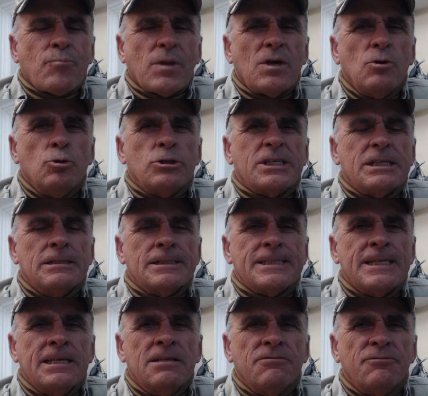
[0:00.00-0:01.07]
who still
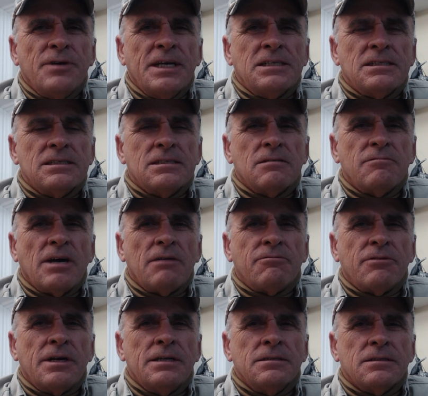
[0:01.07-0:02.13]
see the faces of our
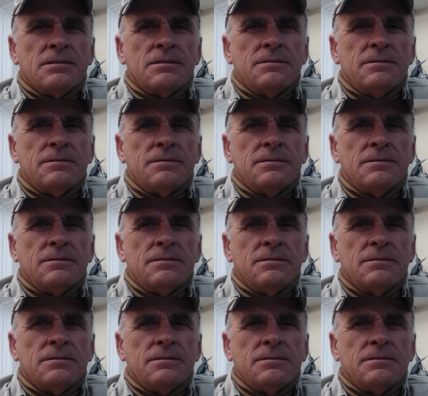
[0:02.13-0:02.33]
friends.